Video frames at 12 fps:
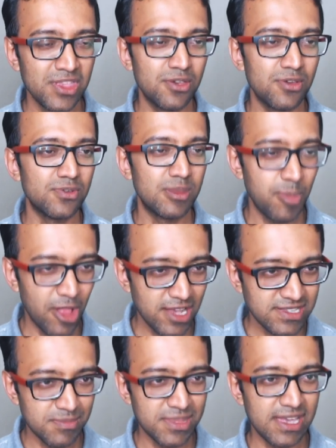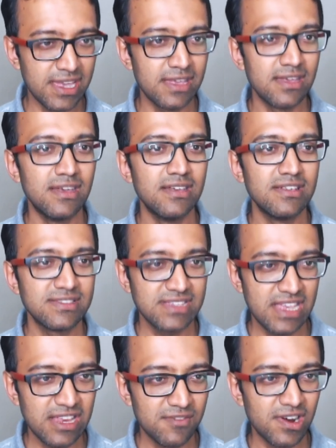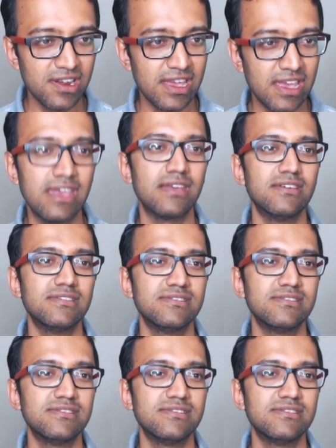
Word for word: you deploy something see it working